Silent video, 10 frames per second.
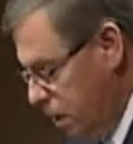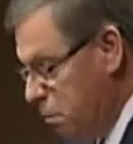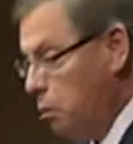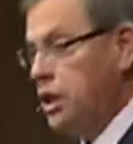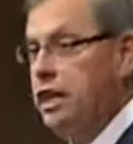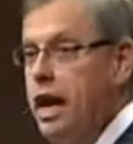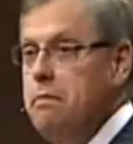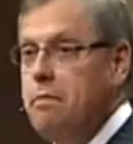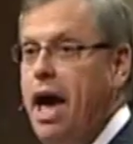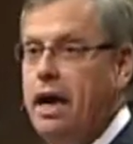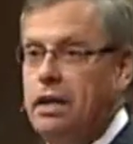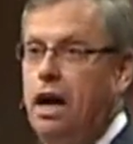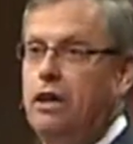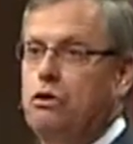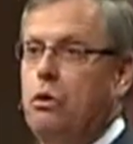But when he came back and
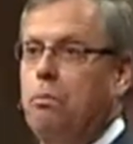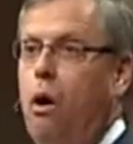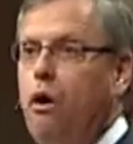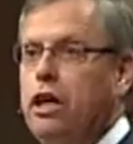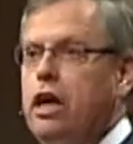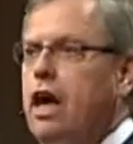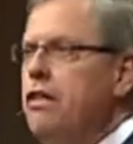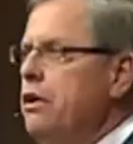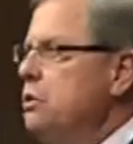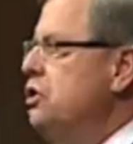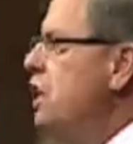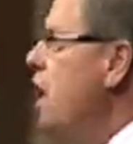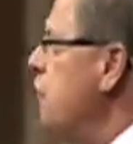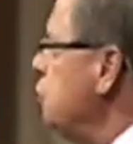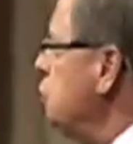got through a party, there was the other